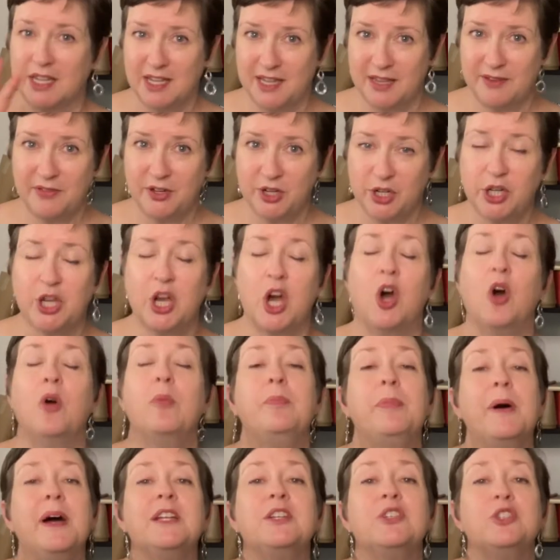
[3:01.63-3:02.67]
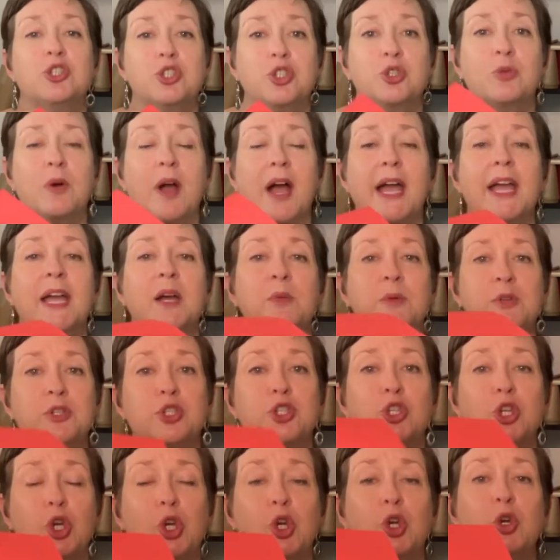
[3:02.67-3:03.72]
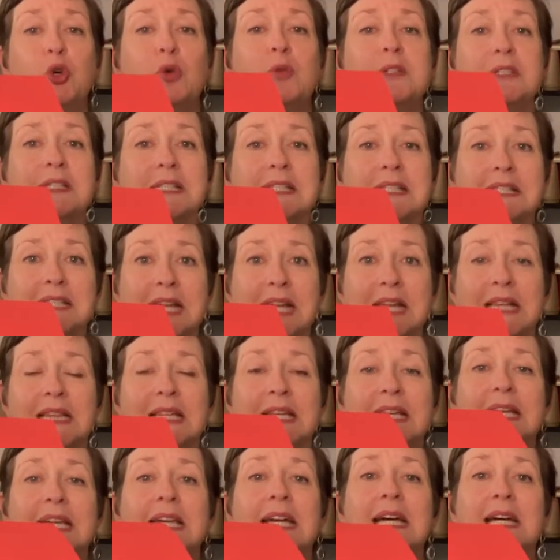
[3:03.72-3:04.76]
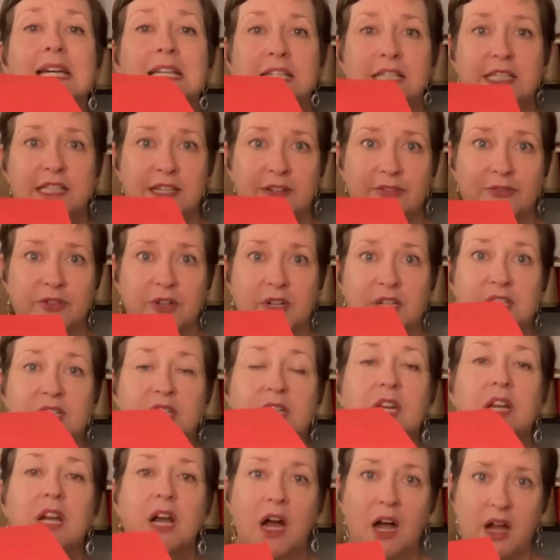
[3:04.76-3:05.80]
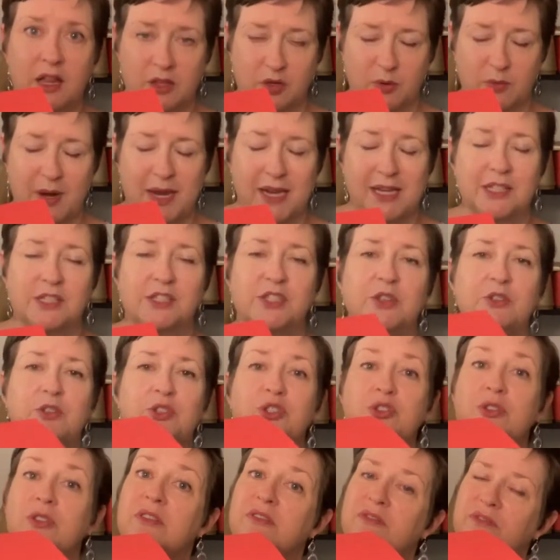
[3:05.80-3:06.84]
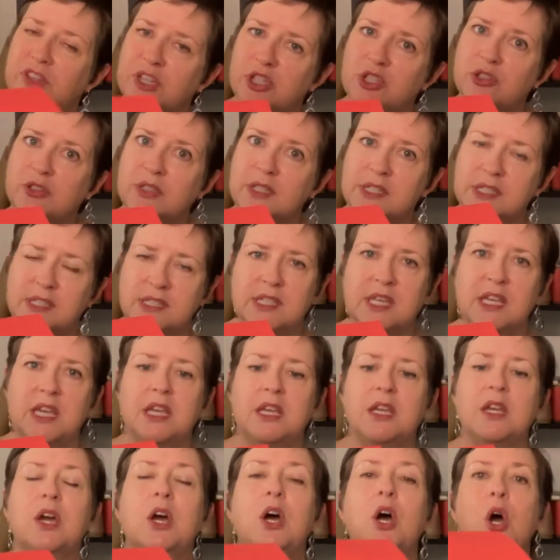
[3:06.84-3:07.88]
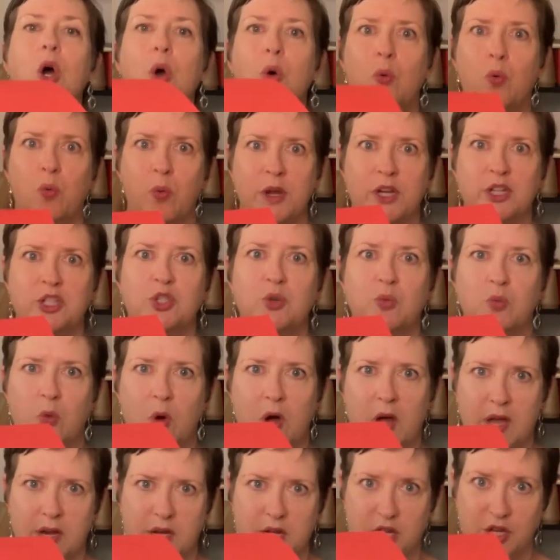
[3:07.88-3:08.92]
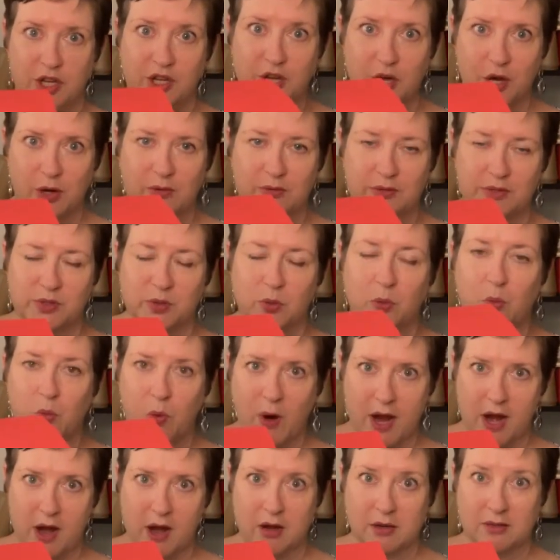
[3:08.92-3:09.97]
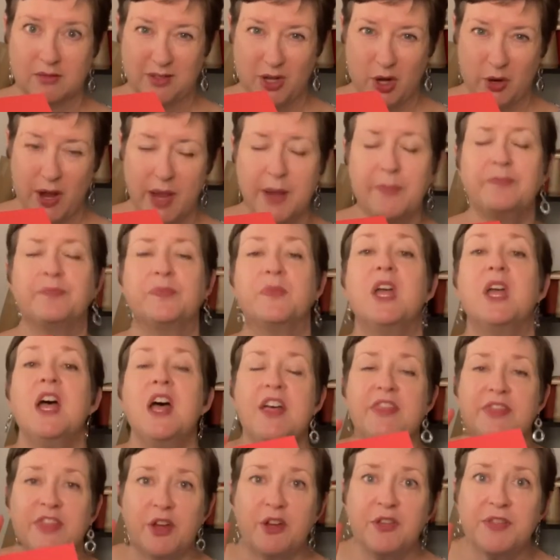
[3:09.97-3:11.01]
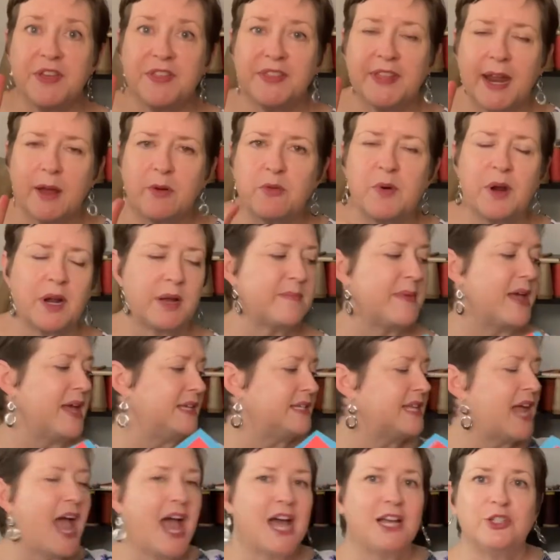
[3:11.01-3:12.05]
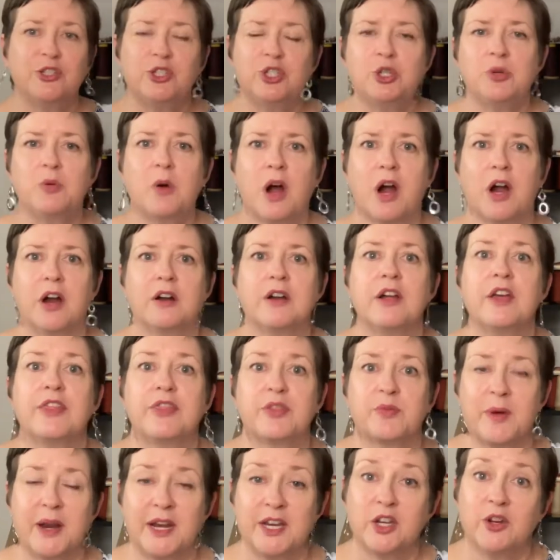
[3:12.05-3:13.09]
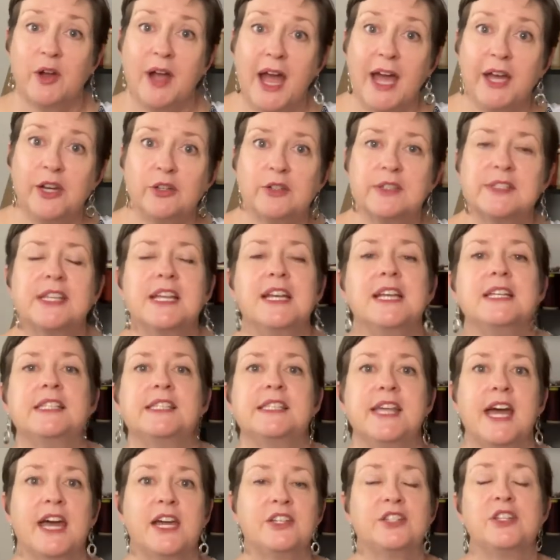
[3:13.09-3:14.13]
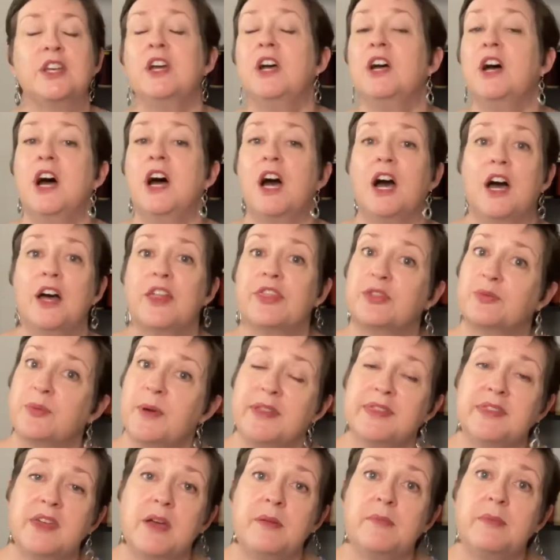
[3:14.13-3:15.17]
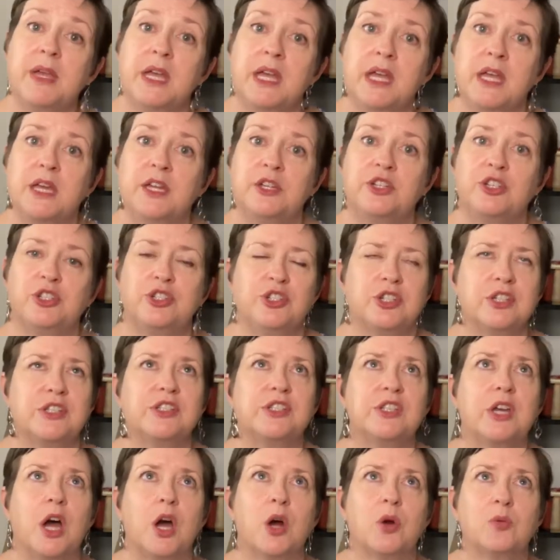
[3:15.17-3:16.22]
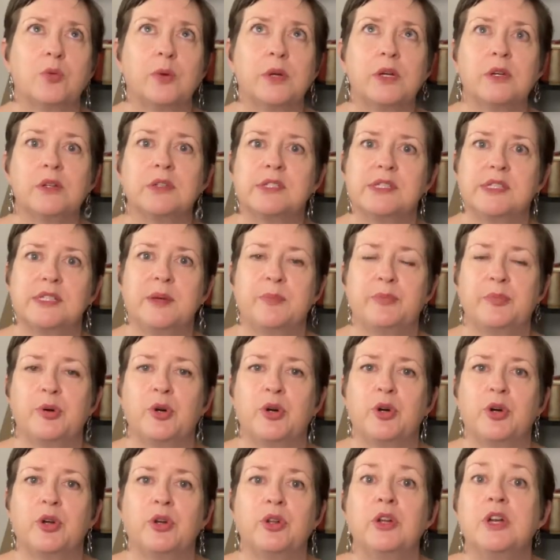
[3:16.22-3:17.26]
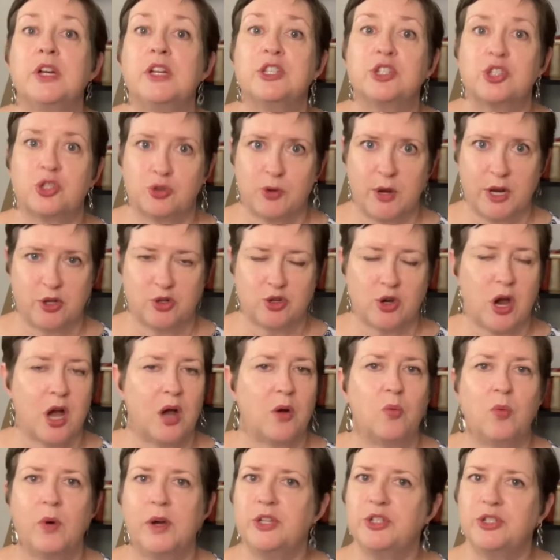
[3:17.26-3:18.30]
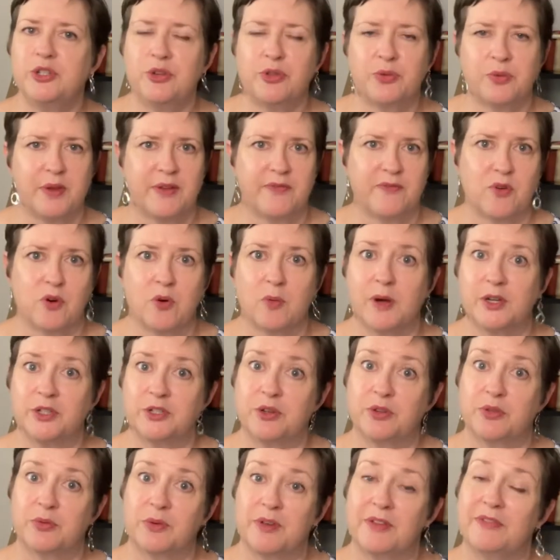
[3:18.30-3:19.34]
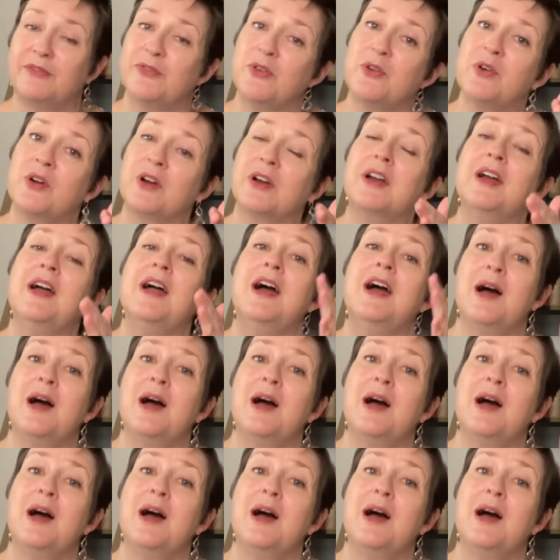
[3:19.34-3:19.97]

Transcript: give it a go, but try it with two distinctly different colorways so that you can visually see which one goes where, okay? The other thing that I would recommend as you are threading your heddles is that uh, thread them in just a real simple straight draw. One, two, three, four, one, two, three, four.